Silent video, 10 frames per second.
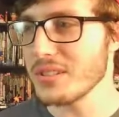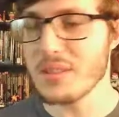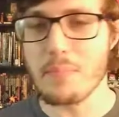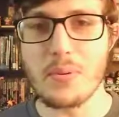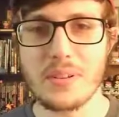
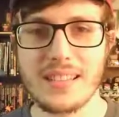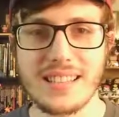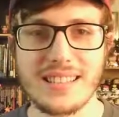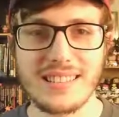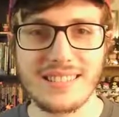the book
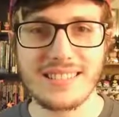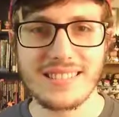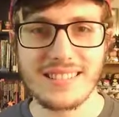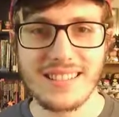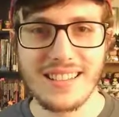
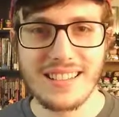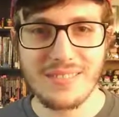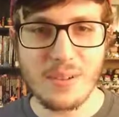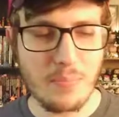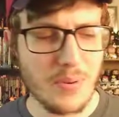
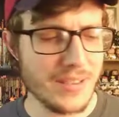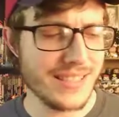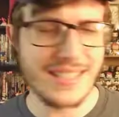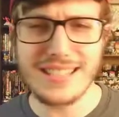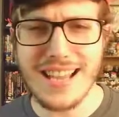what book
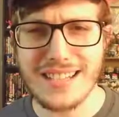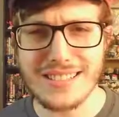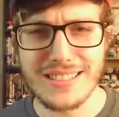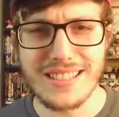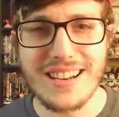is this
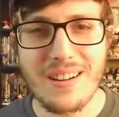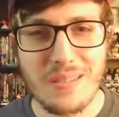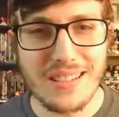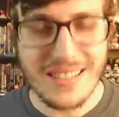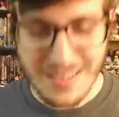actually? You
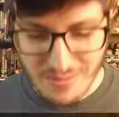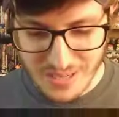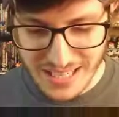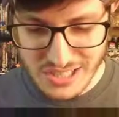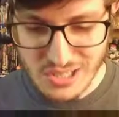know,
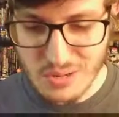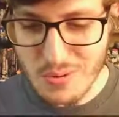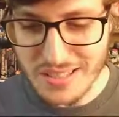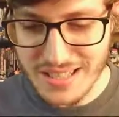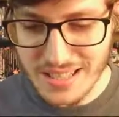what issue
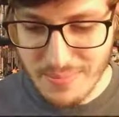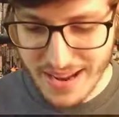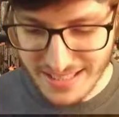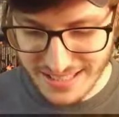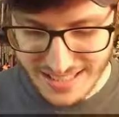was this
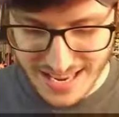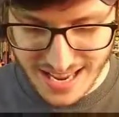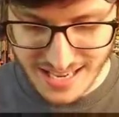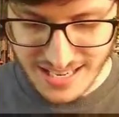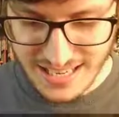back in the
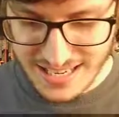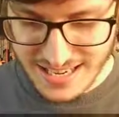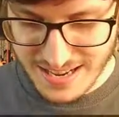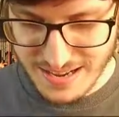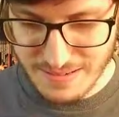day?
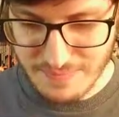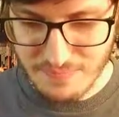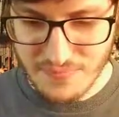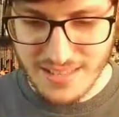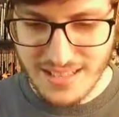
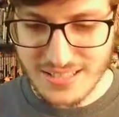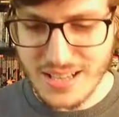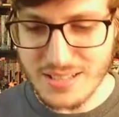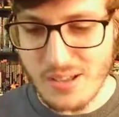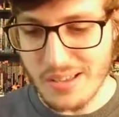So
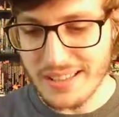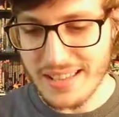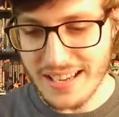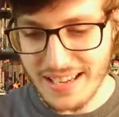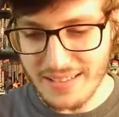that's the only
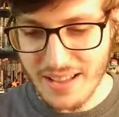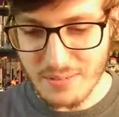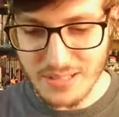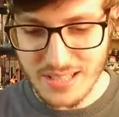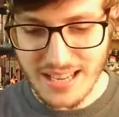thing I
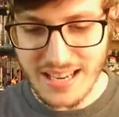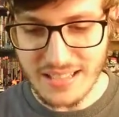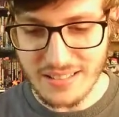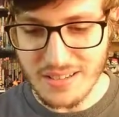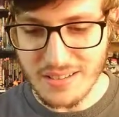wish they
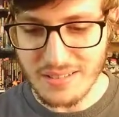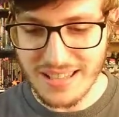didn't do,